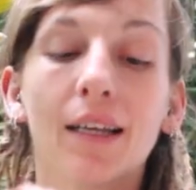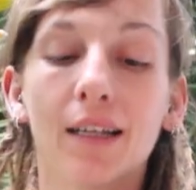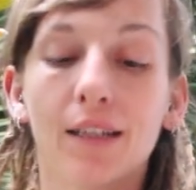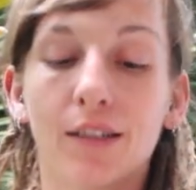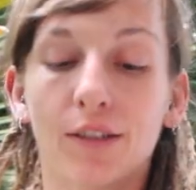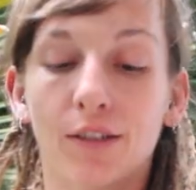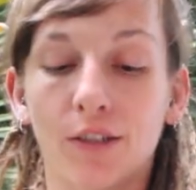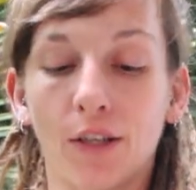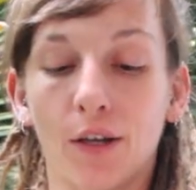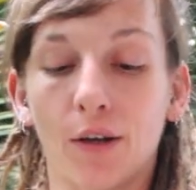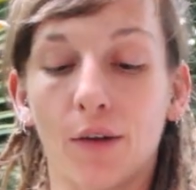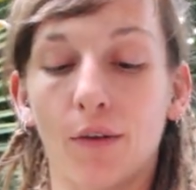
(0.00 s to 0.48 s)

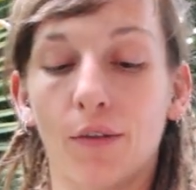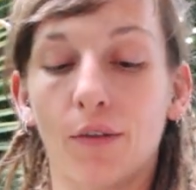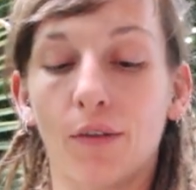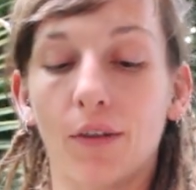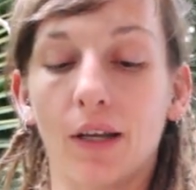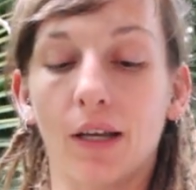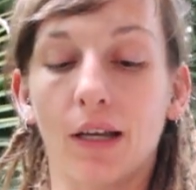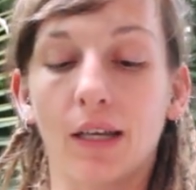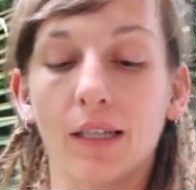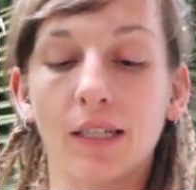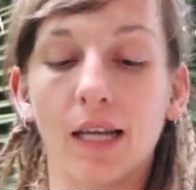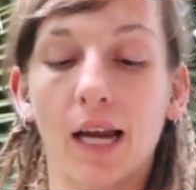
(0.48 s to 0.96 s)
So,
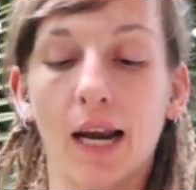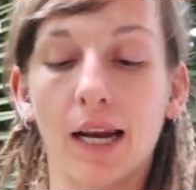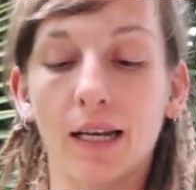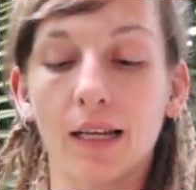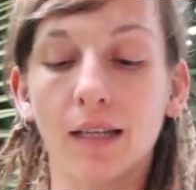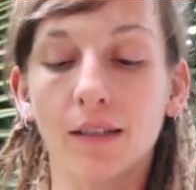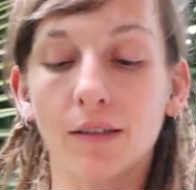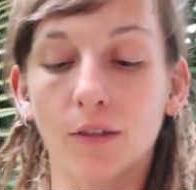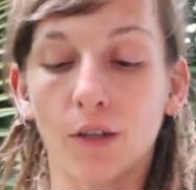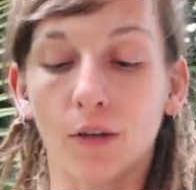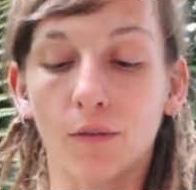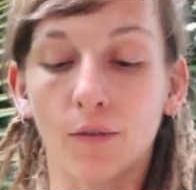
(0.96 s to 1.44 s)
the
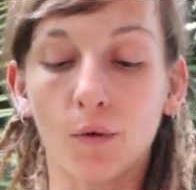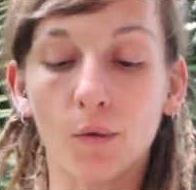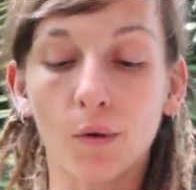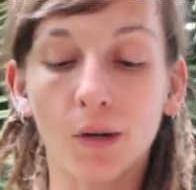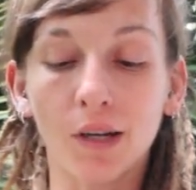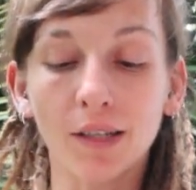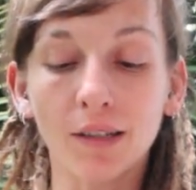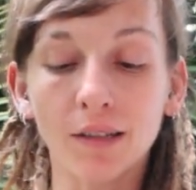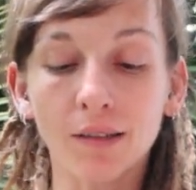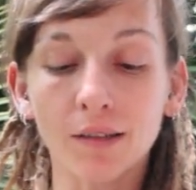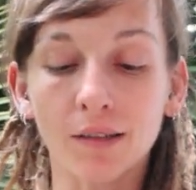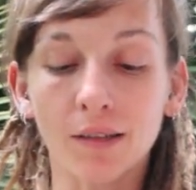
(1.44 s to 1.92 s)
tiny silver
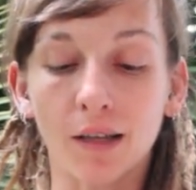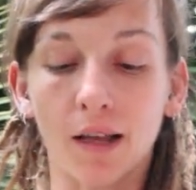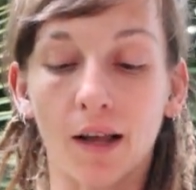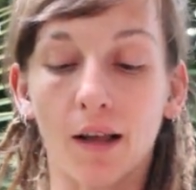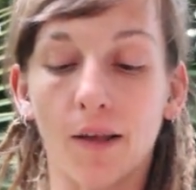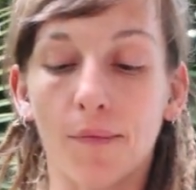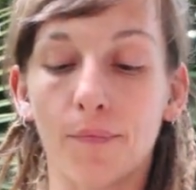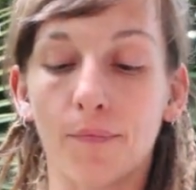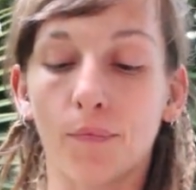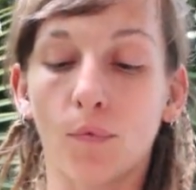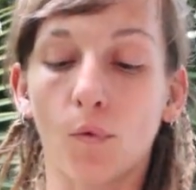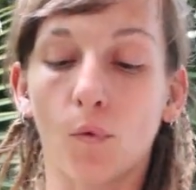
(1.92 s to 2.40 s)
ones
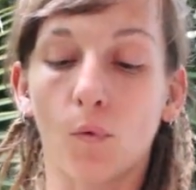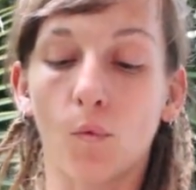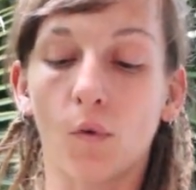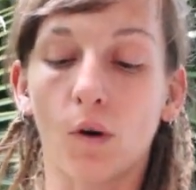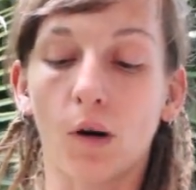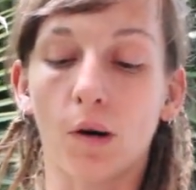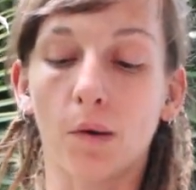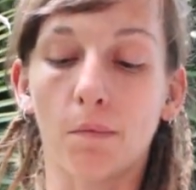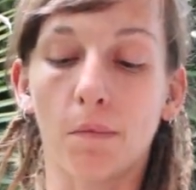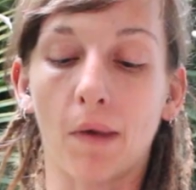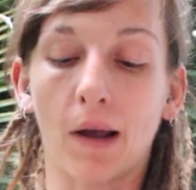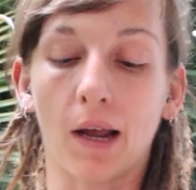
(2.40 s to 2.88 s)
um,
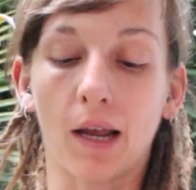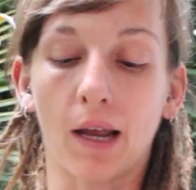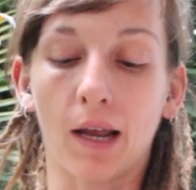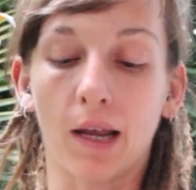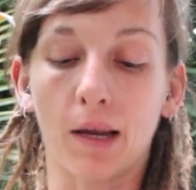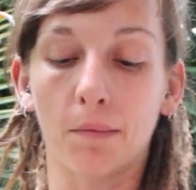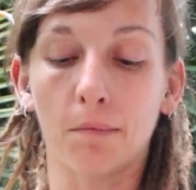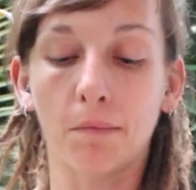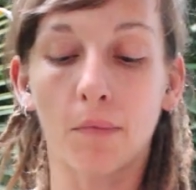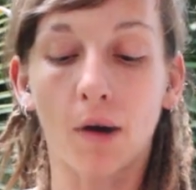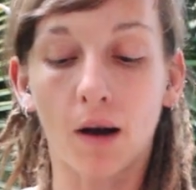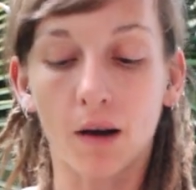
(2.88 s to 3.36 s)
were
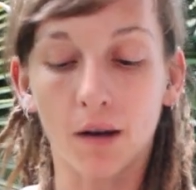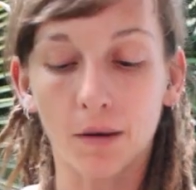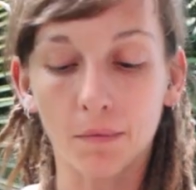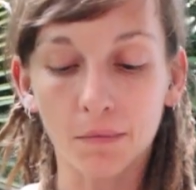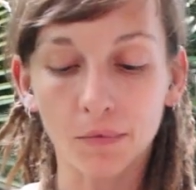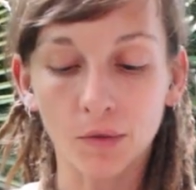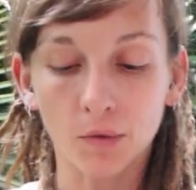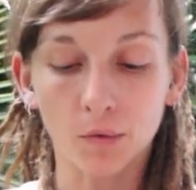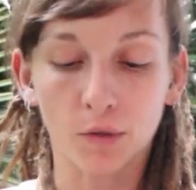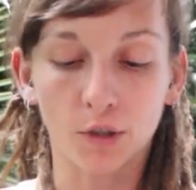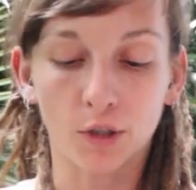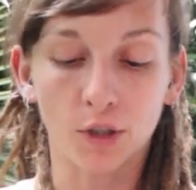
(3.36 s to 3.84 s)
my
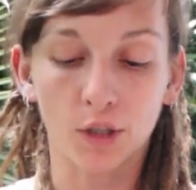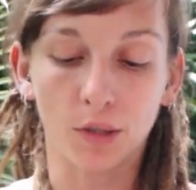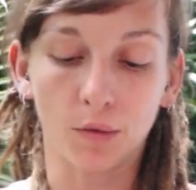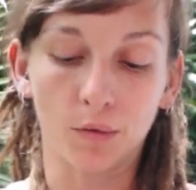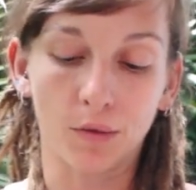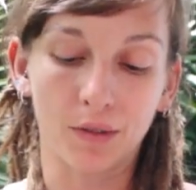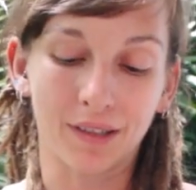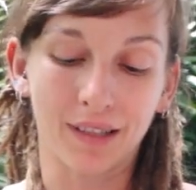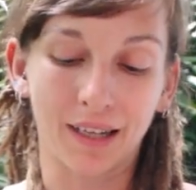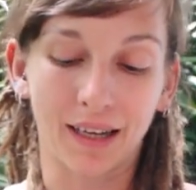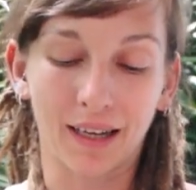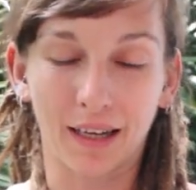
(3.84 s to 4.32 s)
mom's when she
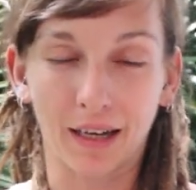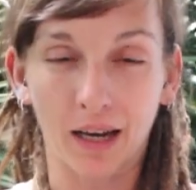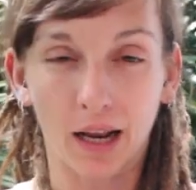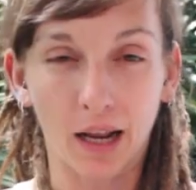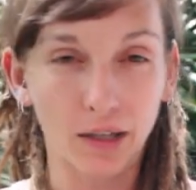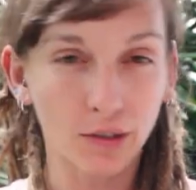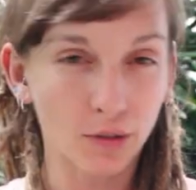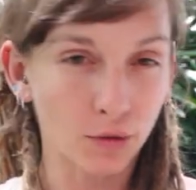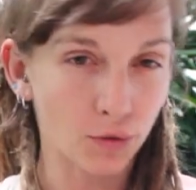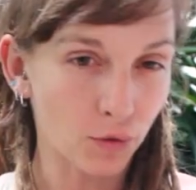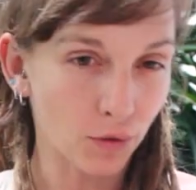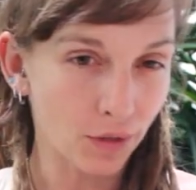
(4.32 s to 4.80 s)
was like in
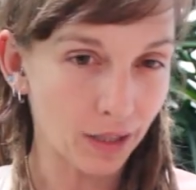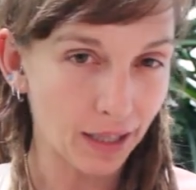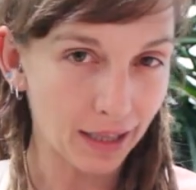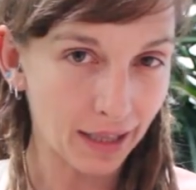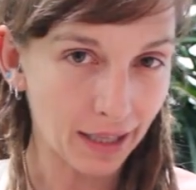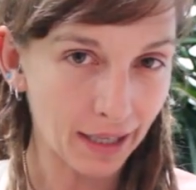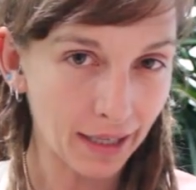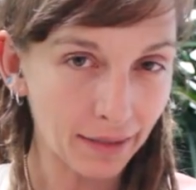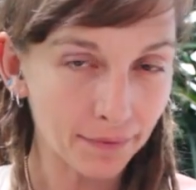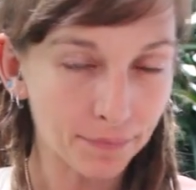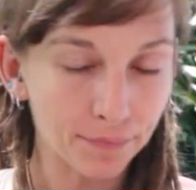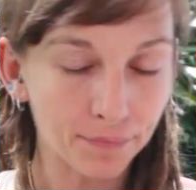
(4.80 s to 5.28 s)
high school, I
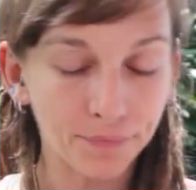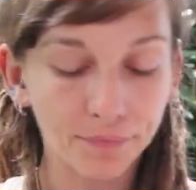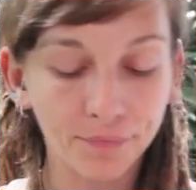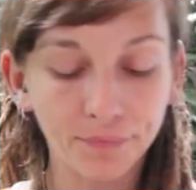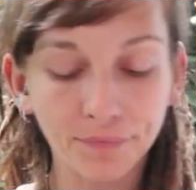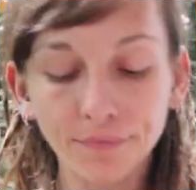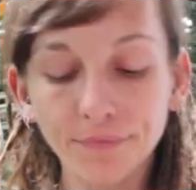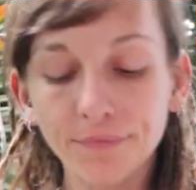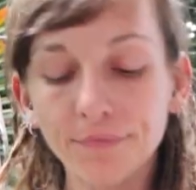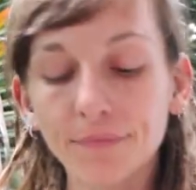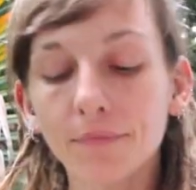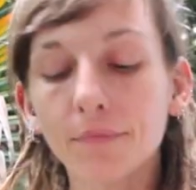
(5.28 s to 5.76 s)
think,
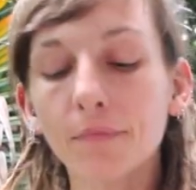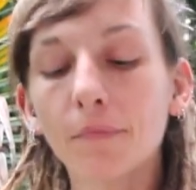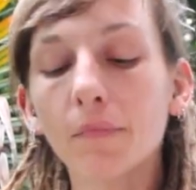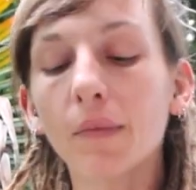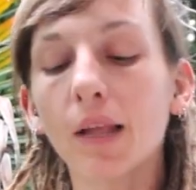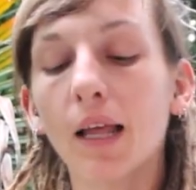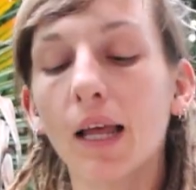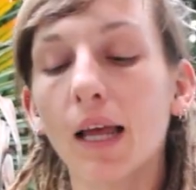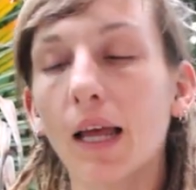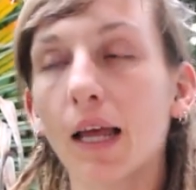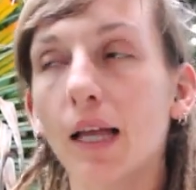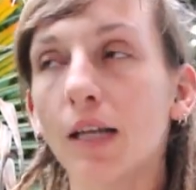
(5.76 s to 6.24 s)

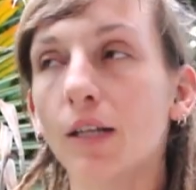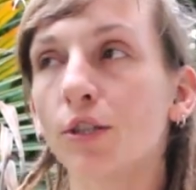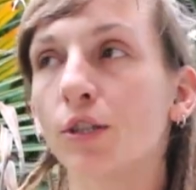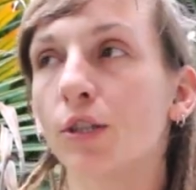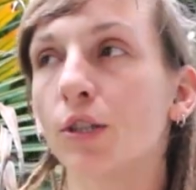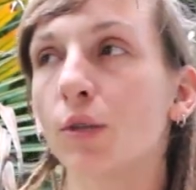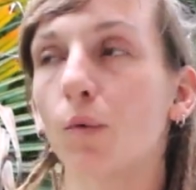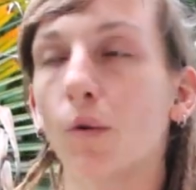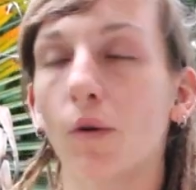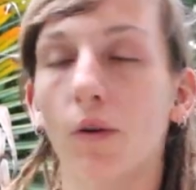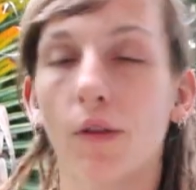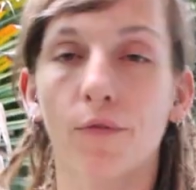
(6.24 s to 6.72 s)
and
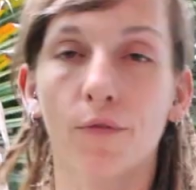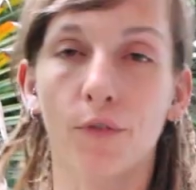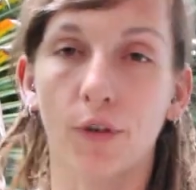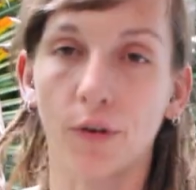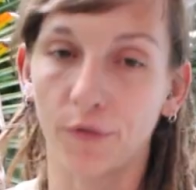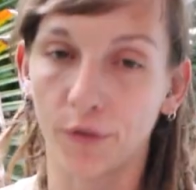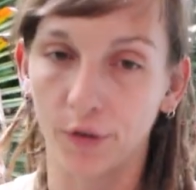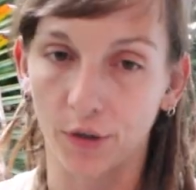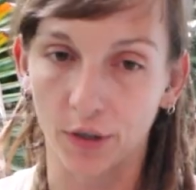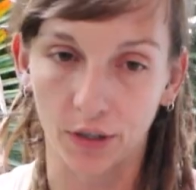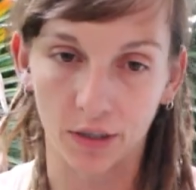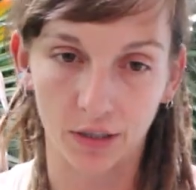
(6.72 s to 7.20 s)
she wore them for a
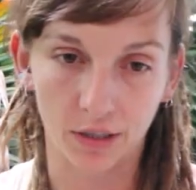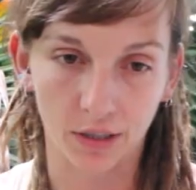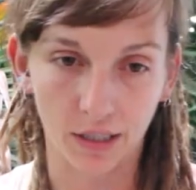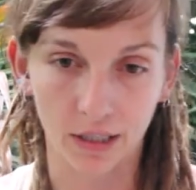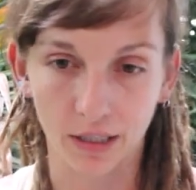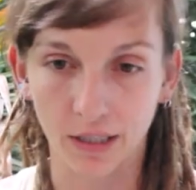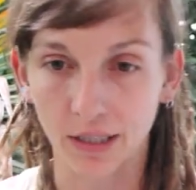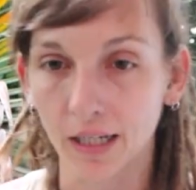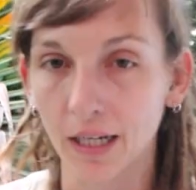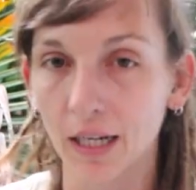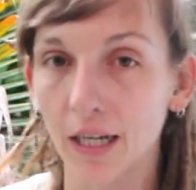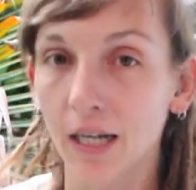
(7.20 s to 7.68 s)
few years
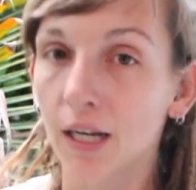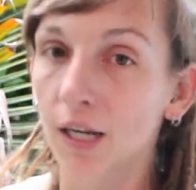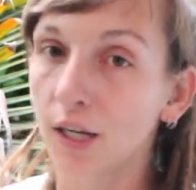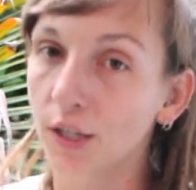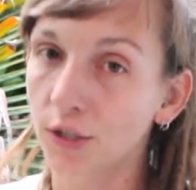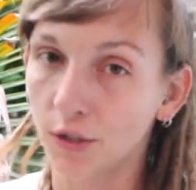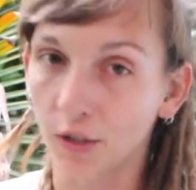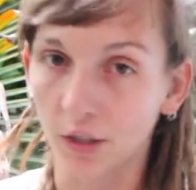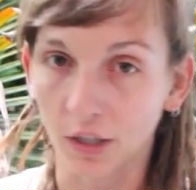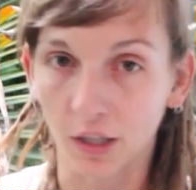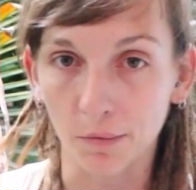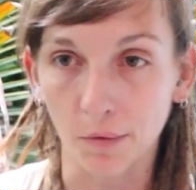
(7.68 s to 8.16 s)
and then
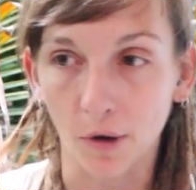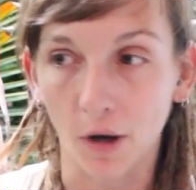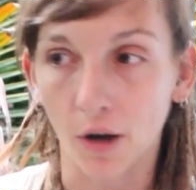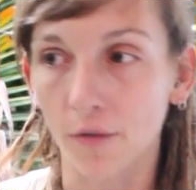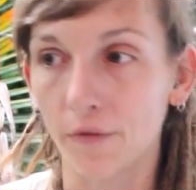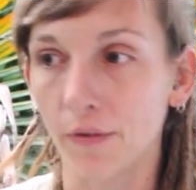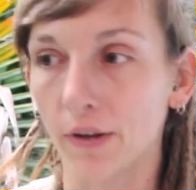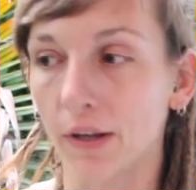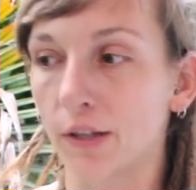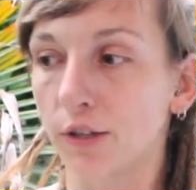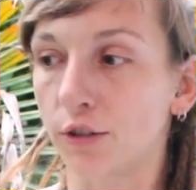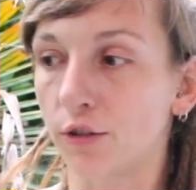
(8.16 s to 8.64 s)
took them
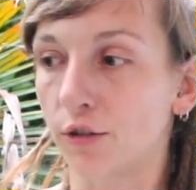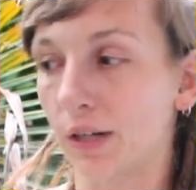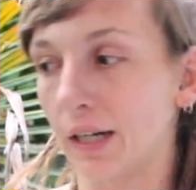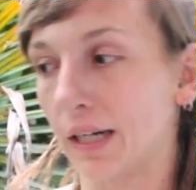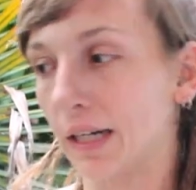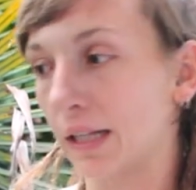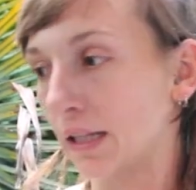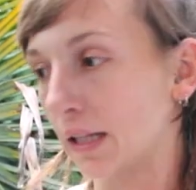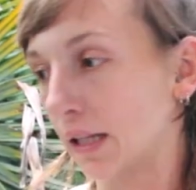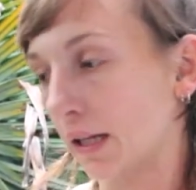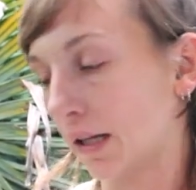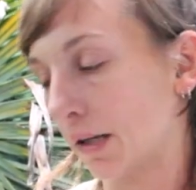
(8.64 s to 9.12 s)
off and
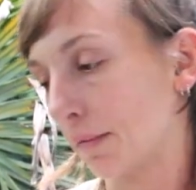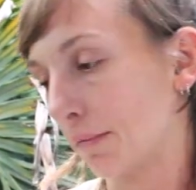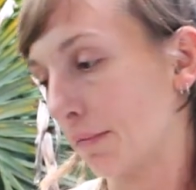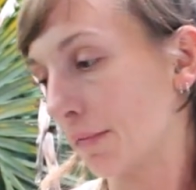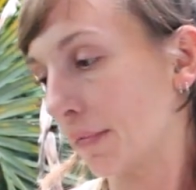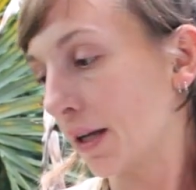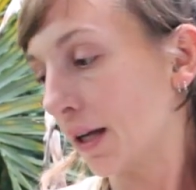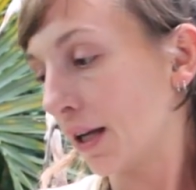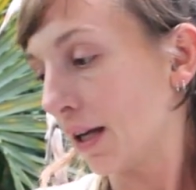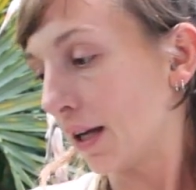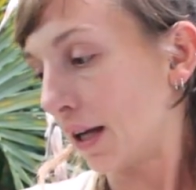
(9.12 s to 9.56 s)
traded them.